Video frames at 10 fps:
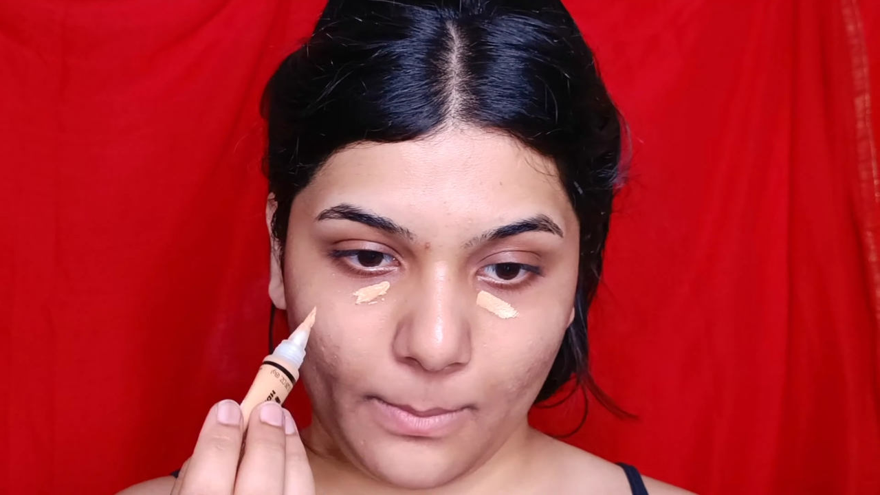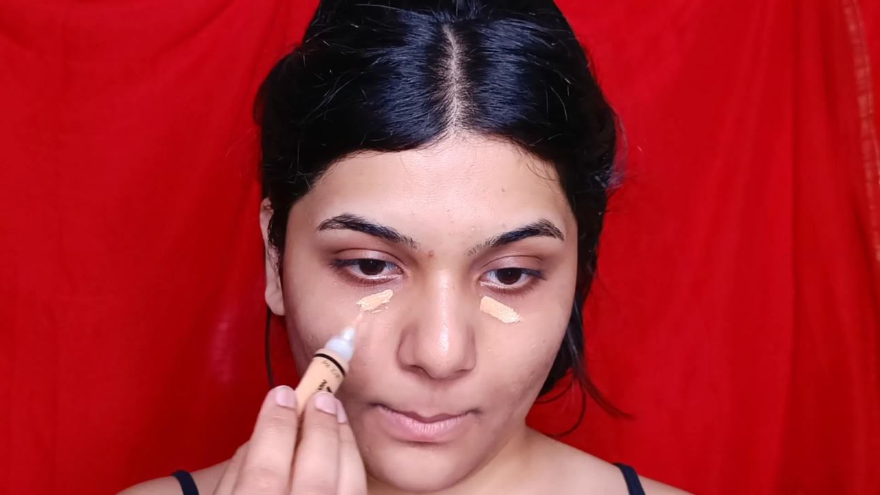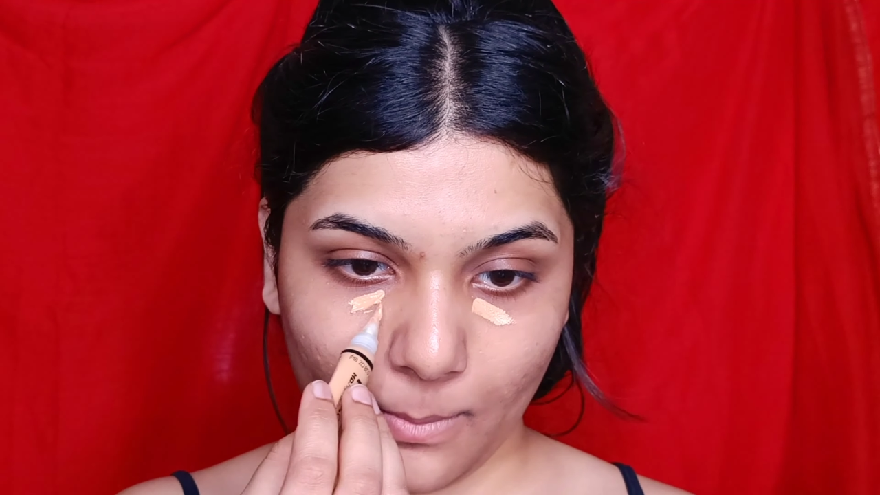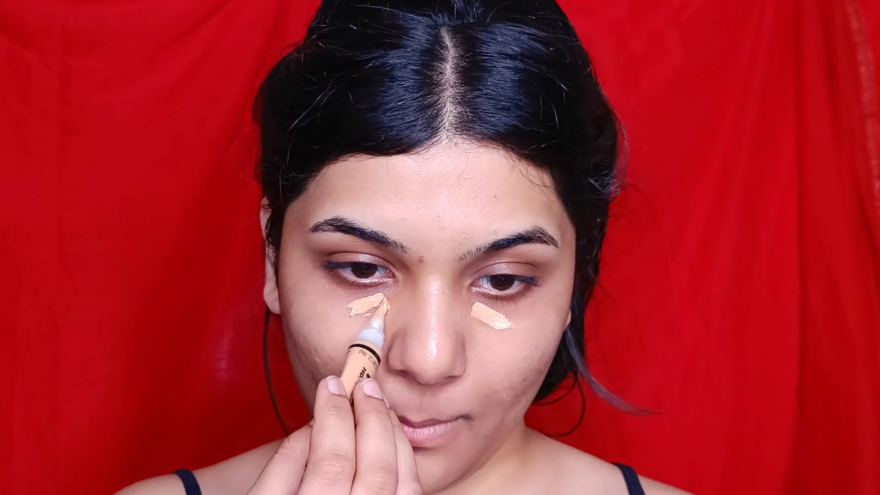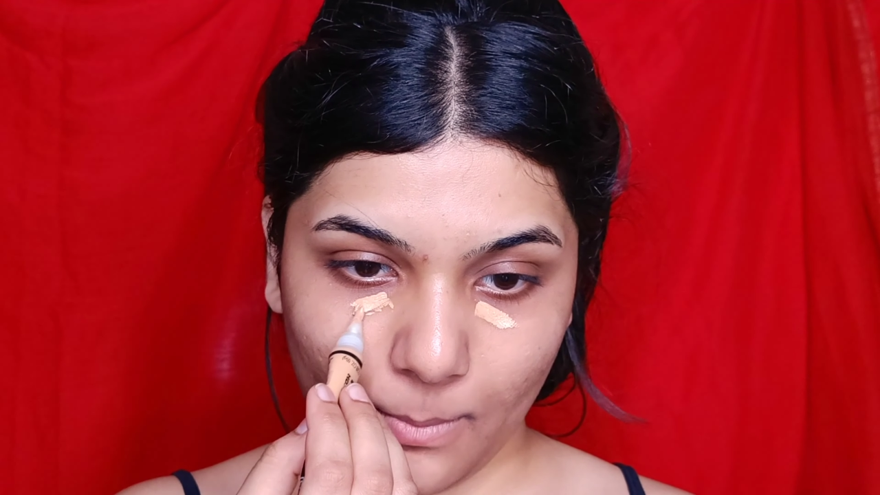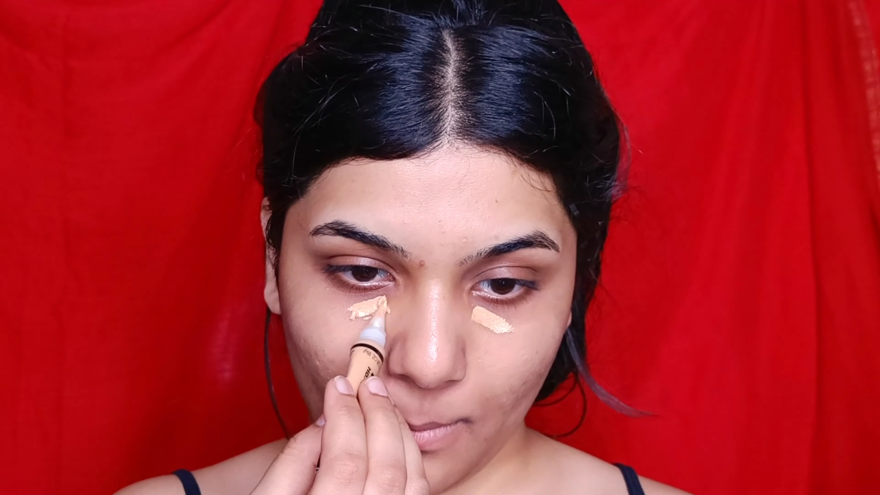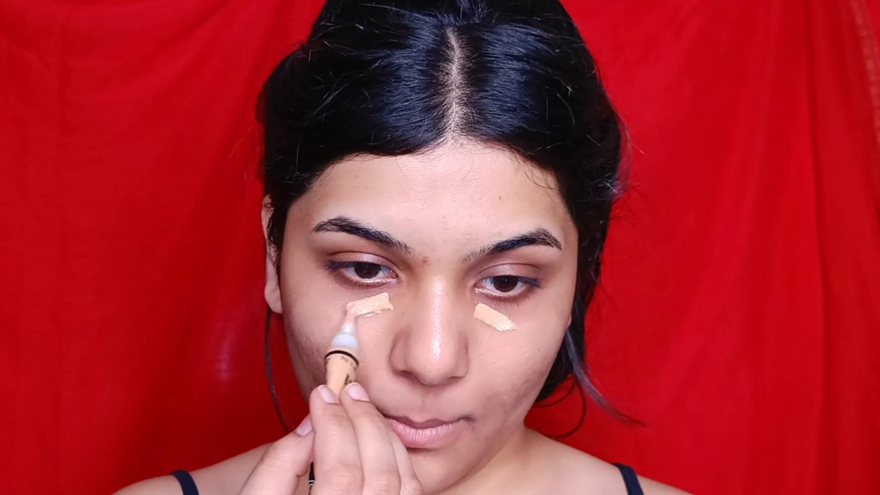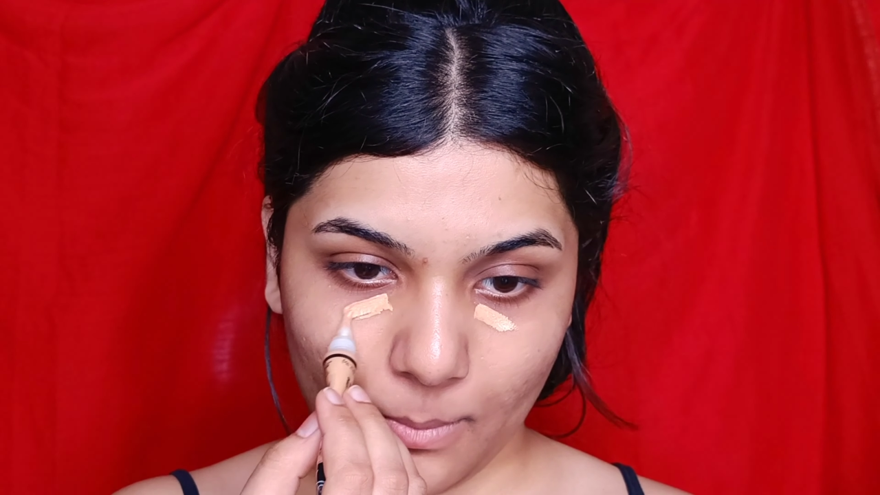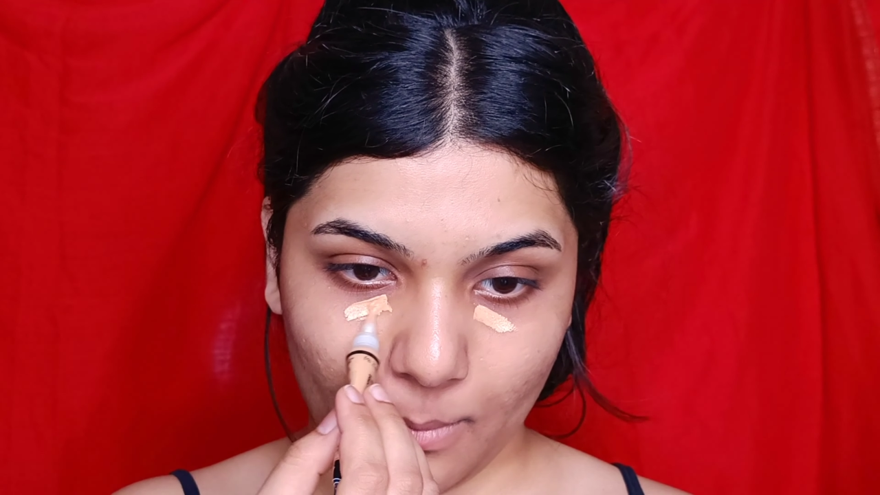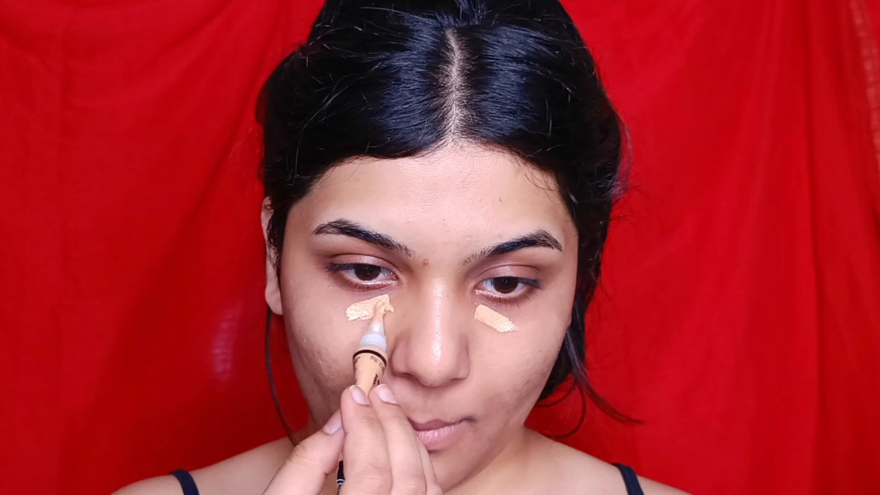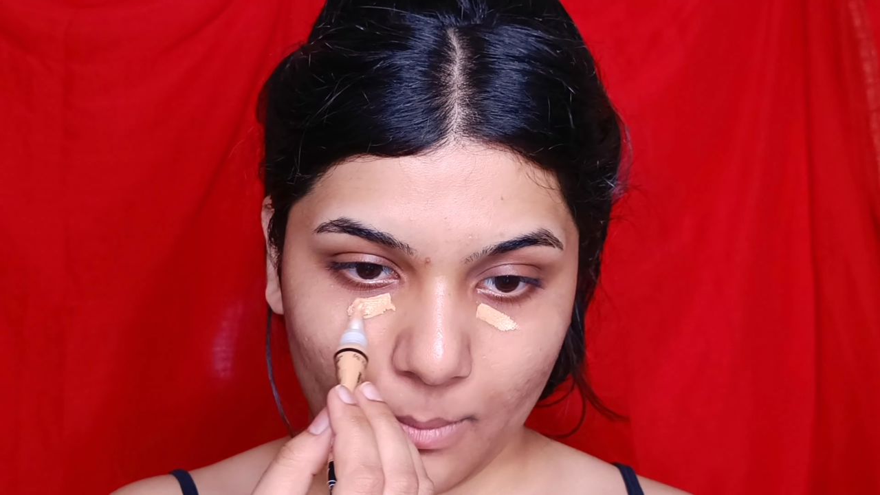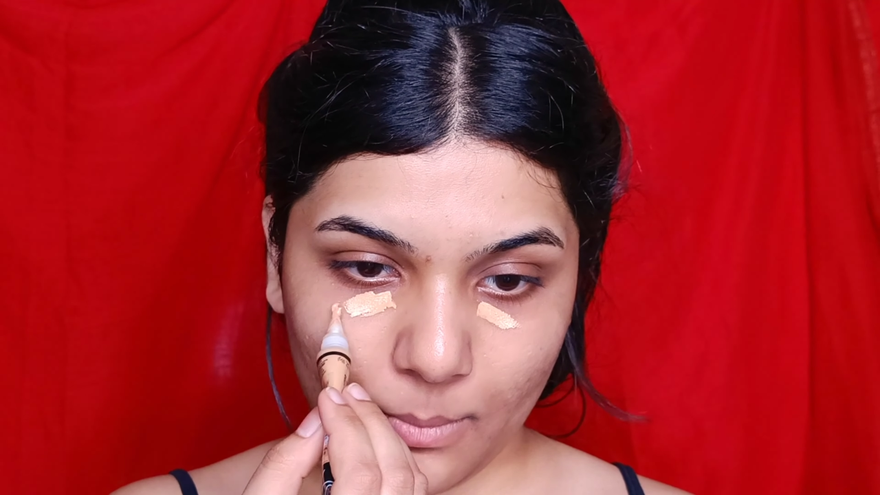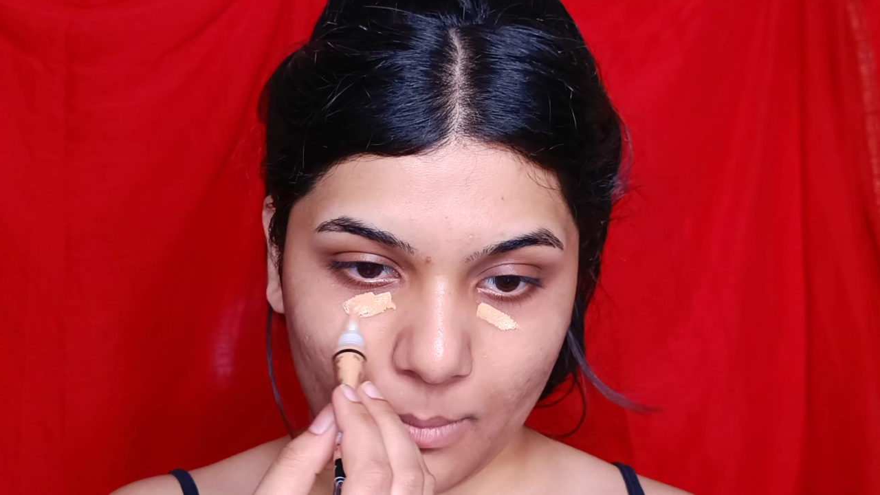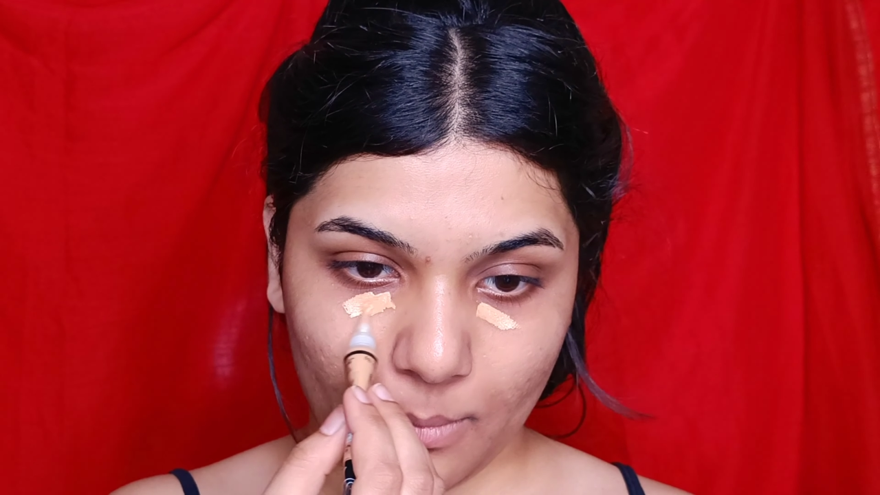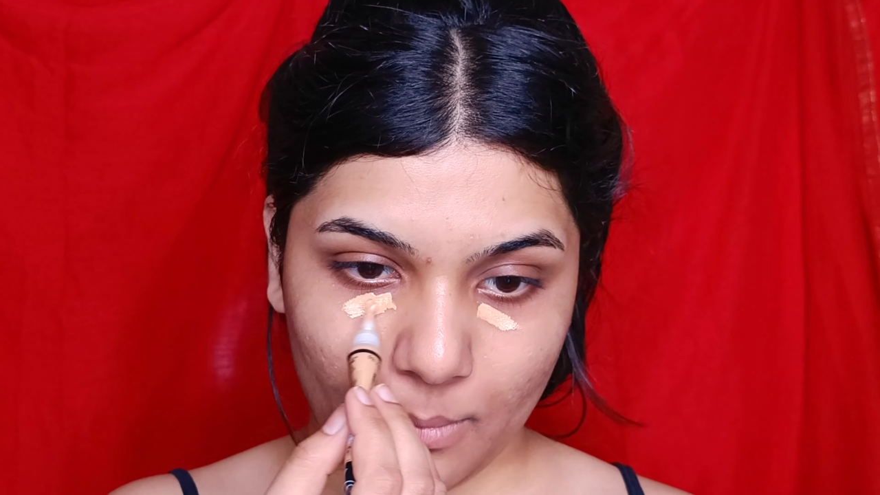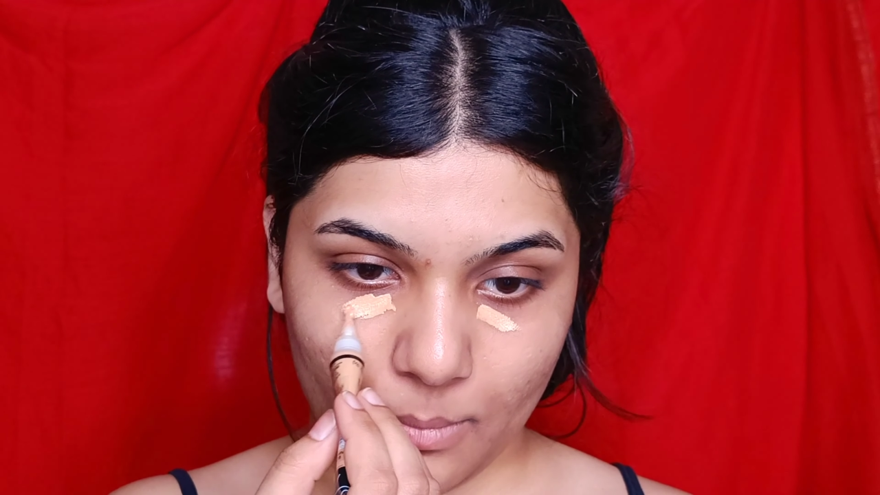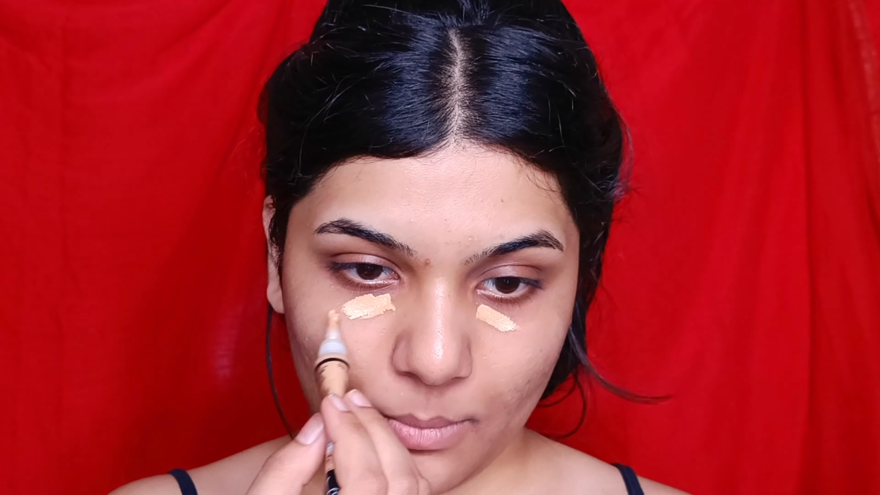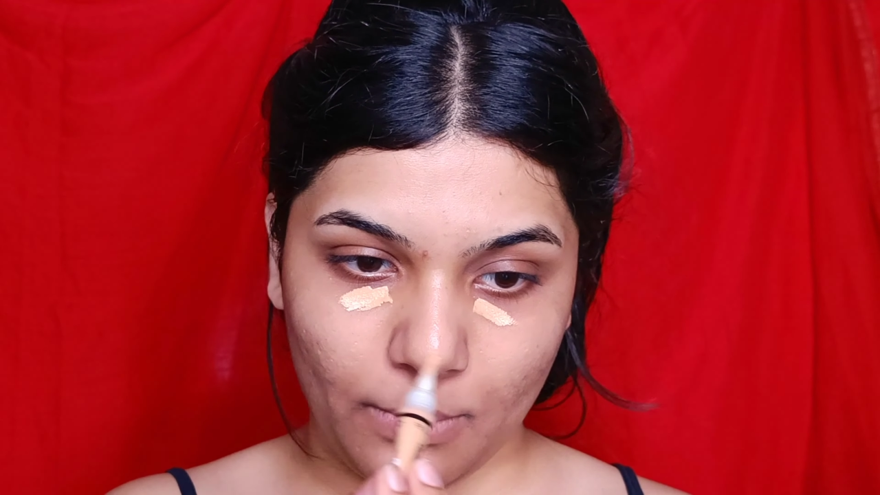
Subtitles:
Concealer in the shade Pure Beige,